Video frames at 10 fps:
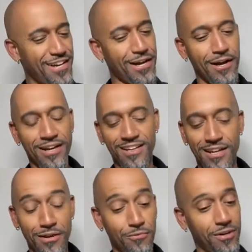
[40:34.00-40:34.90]
I
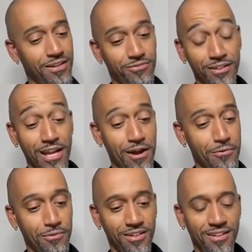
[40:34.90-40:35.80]
can't wait for that
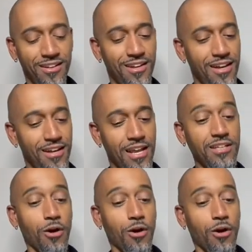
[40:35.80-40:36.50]
one. That's